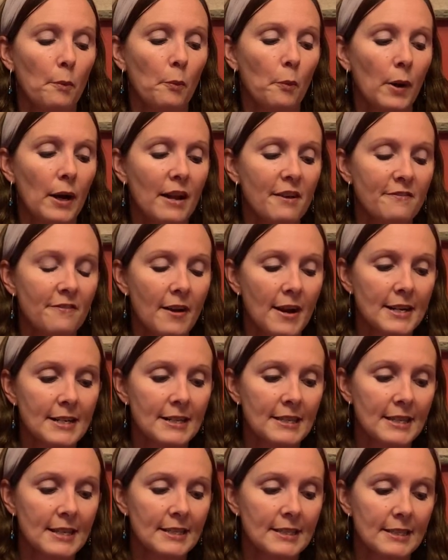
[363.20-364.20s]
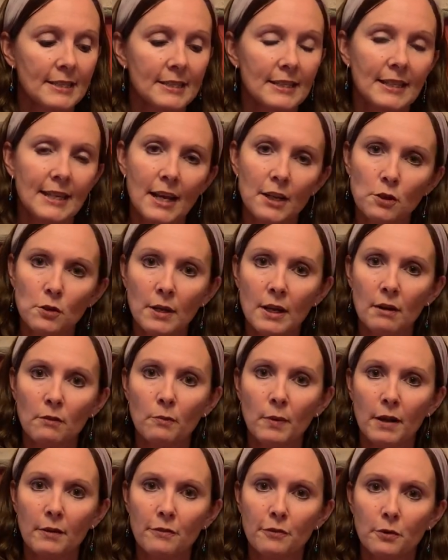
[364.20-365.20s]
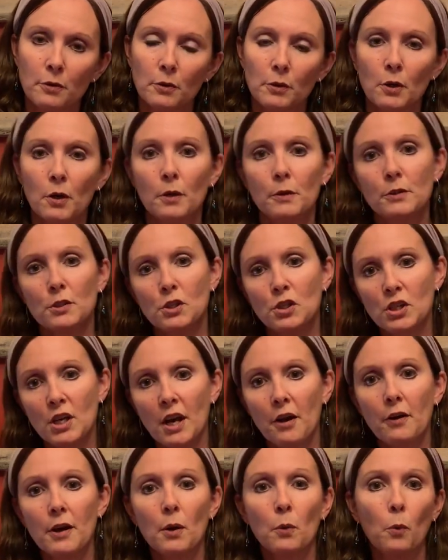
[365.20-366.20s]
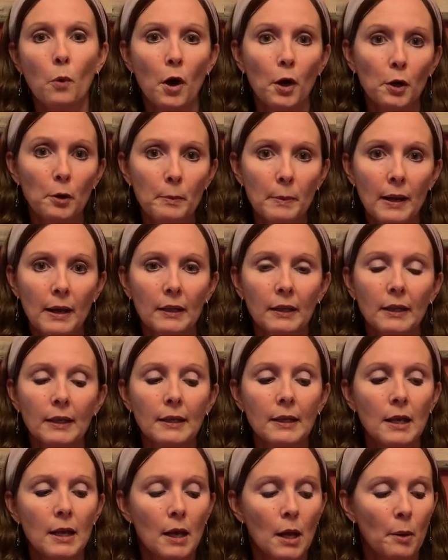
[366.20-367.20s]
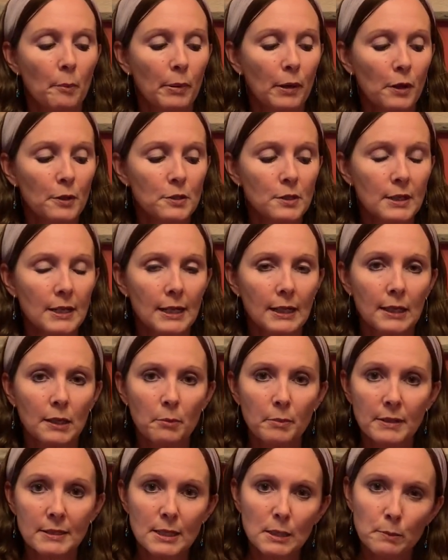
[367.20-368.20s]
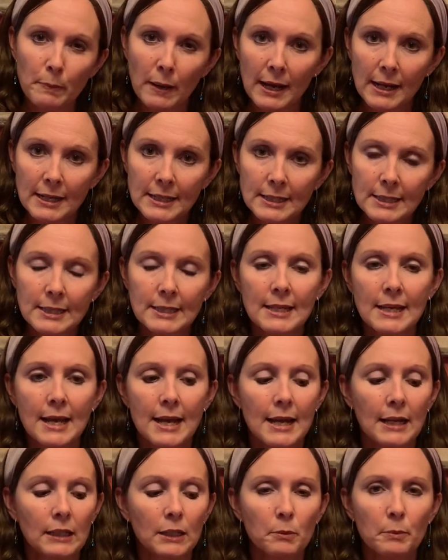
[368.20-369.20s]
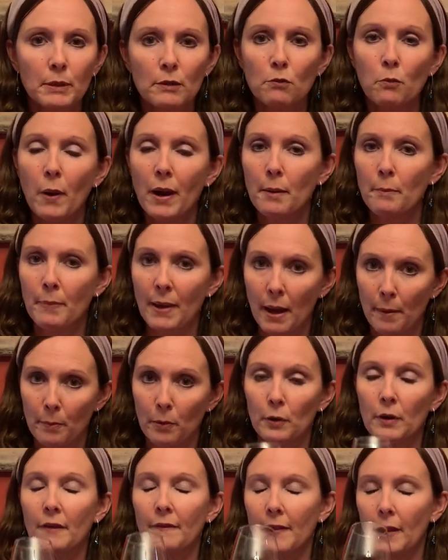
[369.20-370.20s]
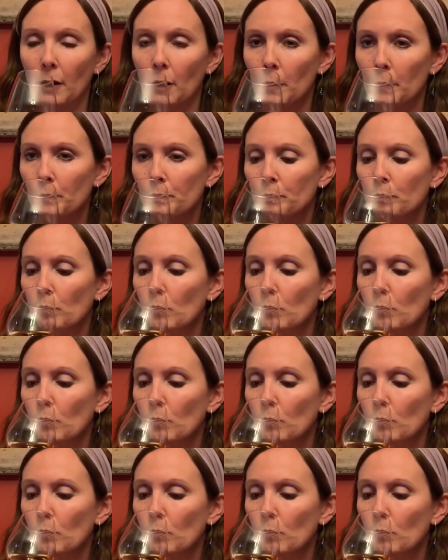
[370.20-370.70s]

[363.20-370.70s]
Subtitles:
What I find in this is, again, you get red fruit notes, cherry and watermelon, but also you get a little bit of spice and a little bit of white pepper in there.